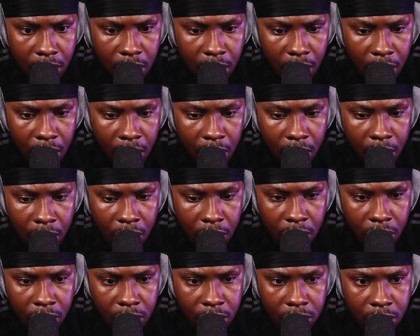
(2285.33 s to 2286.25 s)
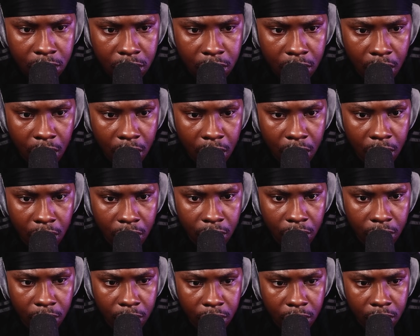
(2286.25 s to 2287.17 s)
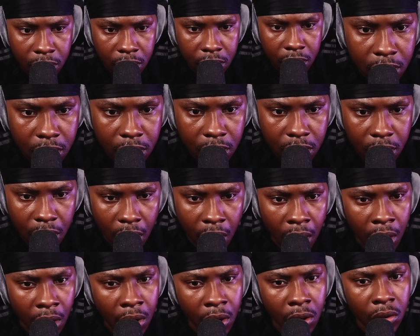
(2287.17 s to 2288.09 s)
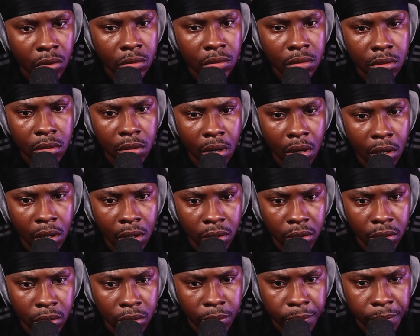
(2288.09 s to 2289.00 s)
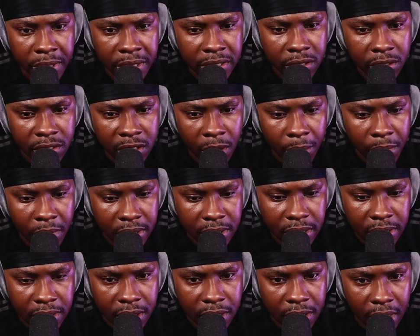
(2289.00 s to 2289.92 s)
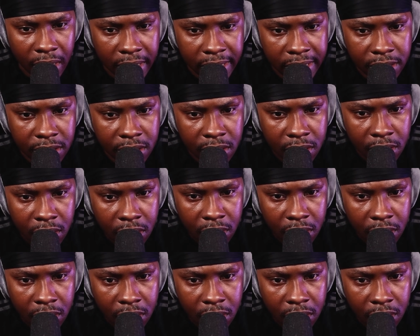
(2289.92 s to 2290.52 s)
Oh no. Oh no. Please don't tell me your sister dies.